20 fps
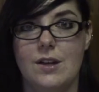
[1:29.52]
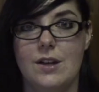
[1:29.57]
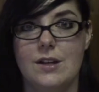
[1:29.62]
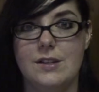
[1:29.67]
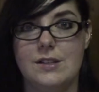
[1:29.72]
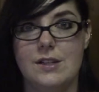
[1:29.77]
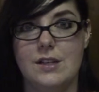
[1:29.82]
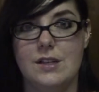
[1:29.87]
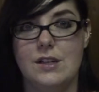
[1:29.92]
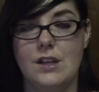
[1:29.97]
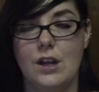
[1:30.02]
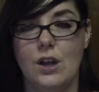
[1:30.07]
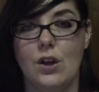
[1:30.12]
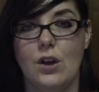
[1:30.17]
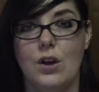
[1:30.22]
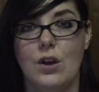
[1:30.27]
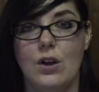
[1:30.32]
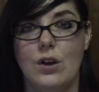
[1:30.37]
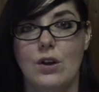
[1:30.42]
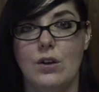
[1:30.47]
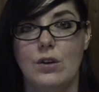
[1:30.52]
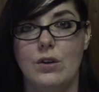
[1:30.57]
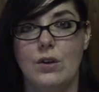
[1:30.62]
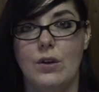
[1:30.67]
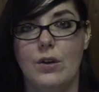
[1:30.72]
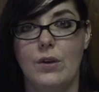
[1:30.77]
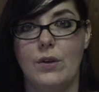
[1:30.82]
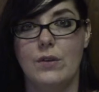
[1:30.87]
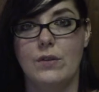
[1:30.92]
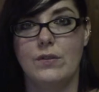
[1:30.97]
attending her
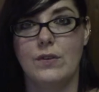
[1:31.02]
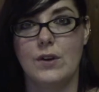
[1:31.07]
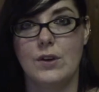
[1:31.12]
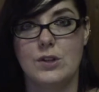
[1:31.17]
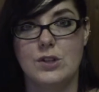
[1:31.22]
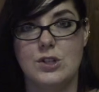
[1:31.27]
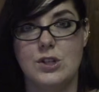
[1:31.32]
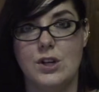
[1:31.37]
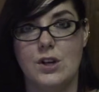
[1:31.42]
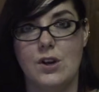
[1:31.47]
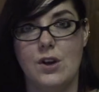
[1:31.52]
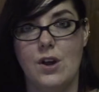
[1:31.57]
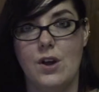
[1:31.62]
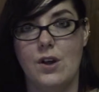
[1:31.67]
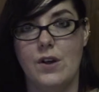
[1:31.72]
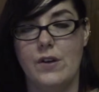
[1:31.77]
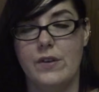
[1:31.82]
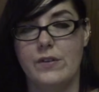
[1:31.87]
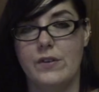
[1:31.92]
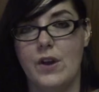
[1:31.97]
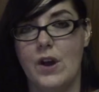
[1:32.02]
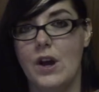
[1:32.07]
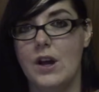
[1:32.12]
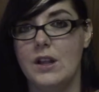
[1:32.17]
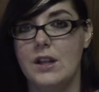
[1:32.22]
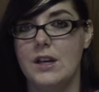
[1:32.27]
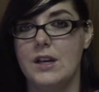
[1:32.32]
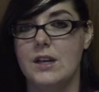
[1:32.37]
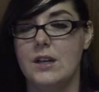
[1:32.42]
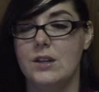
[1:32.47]
first year of
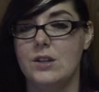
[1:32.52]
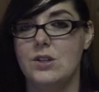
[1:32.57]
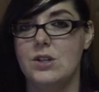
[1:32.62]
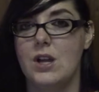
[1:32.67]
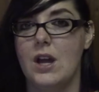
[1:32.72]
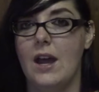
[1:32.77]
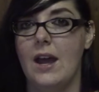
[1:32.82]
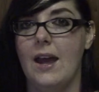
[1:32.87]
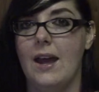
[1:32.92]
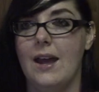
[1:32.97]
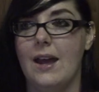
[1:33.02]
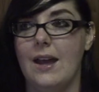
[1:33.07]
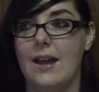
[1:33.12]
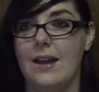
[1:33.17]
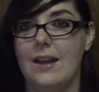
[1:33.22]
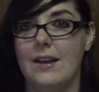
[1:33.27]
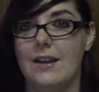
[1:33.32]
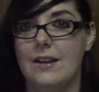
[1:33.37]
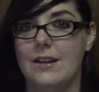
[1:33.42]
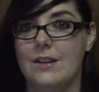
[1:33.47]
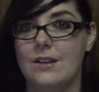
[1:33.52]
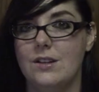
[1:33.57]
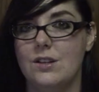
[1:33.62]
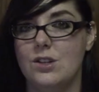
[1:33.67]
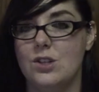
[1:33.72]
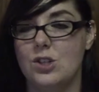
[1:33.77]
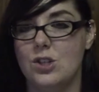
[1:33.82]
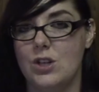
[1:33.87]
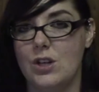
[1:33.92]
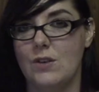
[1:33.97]
college and
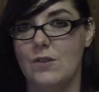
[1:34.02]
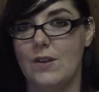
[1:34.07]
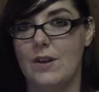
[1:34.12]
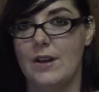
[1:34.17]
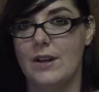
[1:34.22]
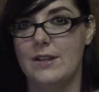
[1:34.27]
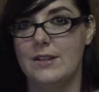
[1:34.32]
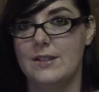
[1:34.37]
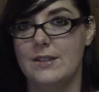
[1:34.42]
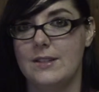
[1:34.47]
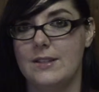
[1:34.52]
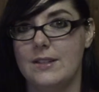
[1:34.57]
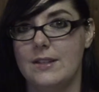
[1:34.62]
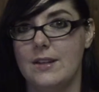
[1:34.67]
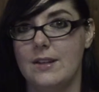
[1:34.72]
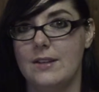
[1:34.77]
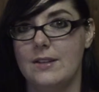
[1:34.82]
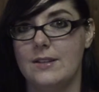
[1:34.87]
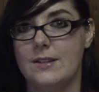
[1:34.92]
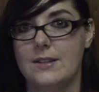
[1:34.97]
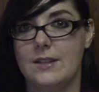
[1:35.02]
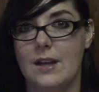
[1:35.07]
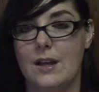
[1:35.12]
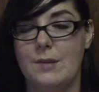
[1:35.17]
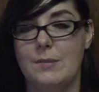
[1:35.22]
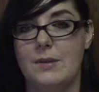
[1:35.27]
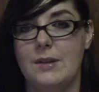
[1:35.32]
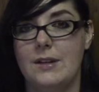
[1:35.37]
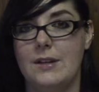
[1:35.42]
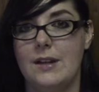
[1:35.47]
she writes
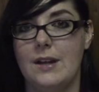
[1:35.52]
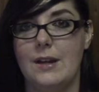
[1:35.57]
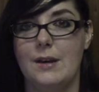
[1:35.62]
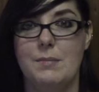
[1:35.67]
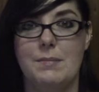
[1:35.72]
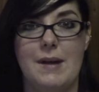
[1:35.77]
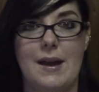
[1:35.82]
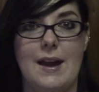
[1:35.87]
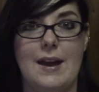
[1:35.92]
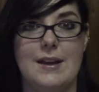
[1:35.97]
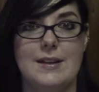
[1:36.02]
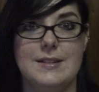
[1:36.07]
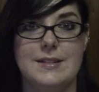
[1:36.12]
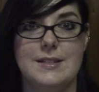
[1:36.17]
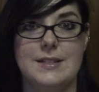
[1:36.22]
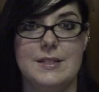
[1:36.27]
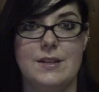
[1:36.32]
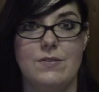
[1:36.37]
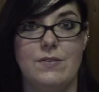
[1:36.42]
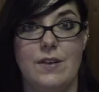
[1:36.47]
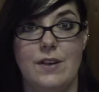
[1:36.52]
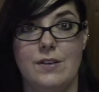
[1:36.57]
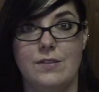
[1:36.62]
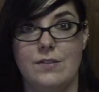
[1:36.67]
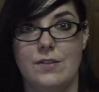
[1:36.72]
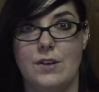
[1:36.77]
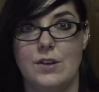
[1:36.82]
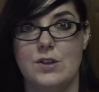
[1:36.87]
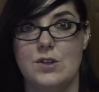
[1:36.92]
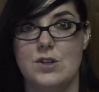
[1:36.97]
Simon and Baz
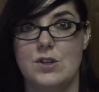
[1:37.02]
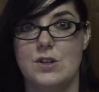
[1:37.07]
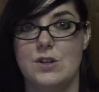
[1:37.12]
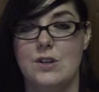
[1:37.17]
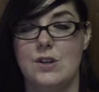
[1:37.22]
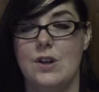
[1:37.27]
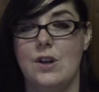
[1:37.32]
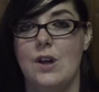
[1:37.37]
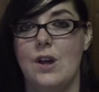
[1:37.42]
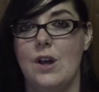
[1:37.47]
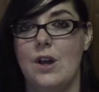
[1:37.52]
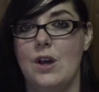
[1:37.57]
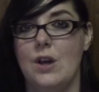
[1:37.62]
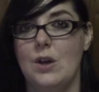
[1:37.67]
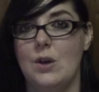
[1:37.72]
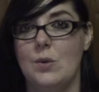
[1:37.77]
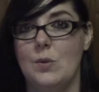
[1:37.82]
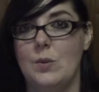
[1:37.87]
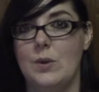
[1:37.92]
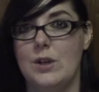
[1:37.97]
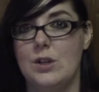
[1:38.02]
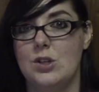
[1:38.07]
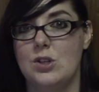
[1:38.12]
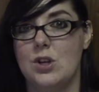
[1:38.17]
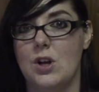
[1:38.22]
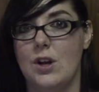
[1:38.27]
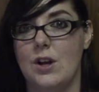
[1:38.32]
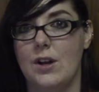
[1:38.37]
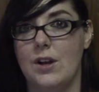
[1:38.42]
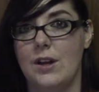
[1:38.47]
fanfiction, which
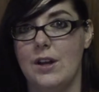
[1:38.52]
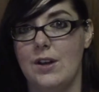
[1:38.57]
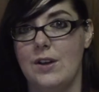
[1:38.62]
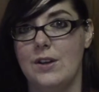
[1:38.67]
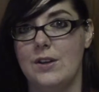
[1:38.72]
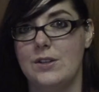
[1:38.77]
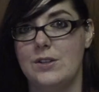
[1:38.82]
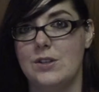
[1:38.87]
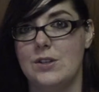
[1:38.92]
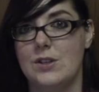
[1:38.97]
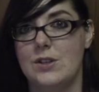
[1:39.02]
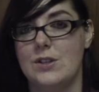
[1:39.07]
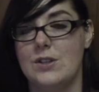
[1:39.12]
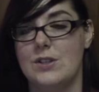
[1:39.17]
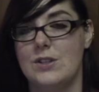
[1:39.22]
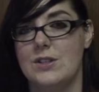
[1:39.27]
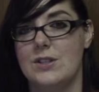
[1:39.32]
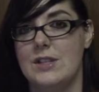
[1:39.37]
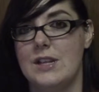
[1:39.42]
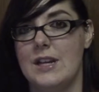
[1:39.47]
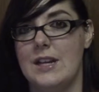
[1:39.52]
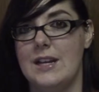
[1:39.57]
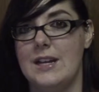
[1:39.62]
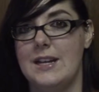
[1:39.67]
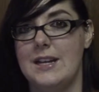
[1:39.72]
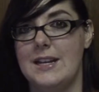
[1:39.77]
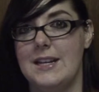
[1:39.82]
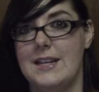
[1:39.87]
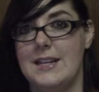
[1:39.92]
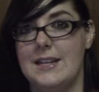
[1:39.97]
are characters
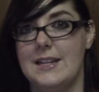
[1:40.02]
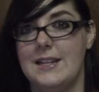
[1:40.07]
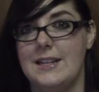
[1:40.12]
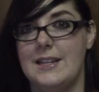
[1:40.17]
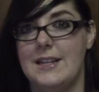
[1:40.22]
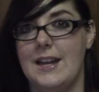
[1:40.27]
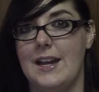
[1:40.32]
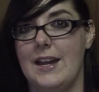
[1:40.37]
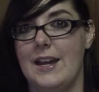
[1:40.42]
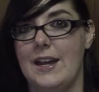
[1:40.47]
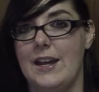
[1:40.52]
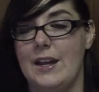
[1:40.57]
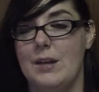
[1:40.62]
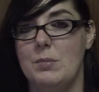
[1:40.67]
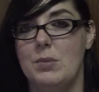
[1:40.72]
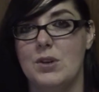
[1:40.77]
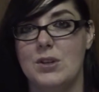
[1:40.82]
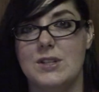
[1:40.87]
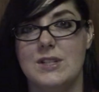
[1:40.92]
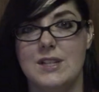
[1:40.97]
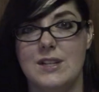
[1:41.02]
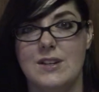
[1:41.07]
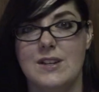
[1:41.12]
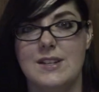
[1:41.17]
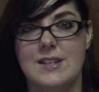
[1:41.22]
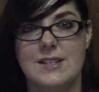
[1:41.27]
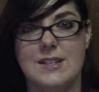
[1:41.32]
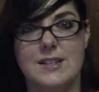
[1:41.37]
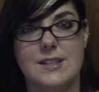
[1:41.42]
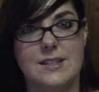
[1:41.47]
in a book
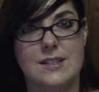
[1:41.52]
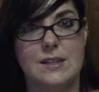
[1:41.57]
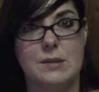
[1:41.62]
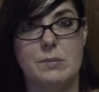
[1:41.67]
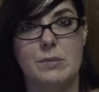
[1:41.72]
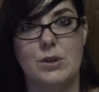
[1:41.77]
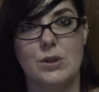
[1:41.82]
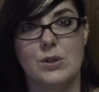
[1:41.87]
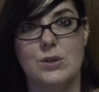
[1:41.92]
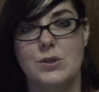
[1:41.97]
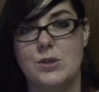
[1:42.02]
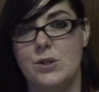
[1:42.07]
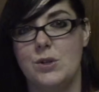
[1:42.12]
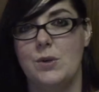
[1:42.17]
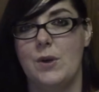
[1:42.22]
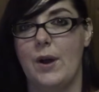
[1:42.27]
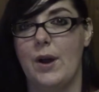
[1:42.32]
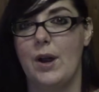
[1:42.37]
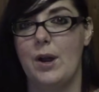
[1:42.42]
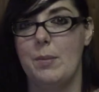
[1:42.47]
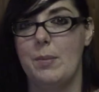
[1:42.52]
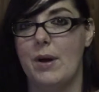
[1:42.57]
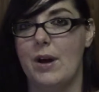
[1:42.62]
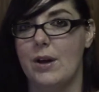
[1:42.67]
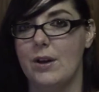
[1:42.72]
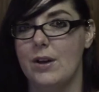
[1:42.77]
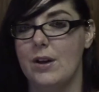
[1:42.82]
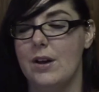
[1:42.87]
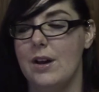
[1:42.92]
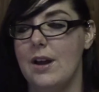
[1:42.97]
series that's similar to Harry
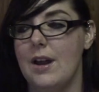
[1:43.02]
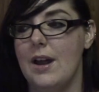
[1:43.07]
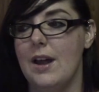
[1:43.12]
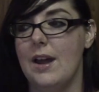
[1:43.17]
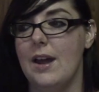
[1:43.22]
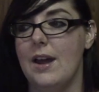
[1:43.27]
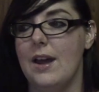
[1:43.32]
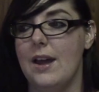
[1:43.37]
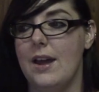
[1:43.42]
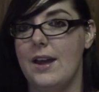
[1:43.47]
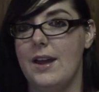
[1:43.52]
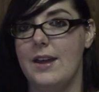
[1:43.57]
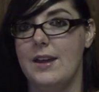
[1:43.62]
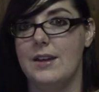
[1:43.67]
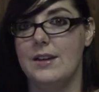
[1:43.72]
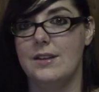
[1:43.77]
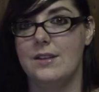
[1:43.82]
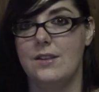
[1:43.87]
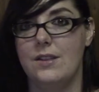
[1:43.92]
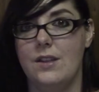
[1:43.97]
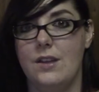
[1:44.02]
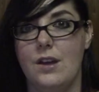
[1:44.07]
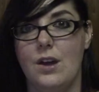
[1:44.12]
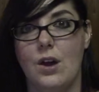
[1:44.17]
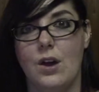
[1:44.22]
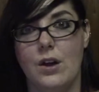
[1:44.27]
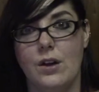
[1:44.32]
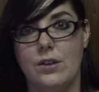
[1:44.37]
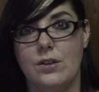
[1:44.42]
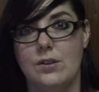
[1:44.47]
Potter, and the
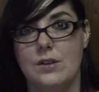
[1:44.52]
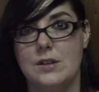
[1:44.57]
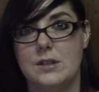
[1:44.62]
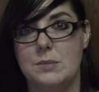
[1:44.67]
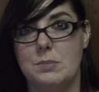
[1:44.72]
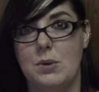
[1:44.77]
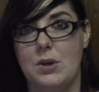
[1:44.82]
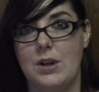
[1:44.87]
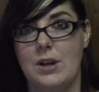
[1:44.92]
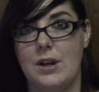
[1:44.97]
author is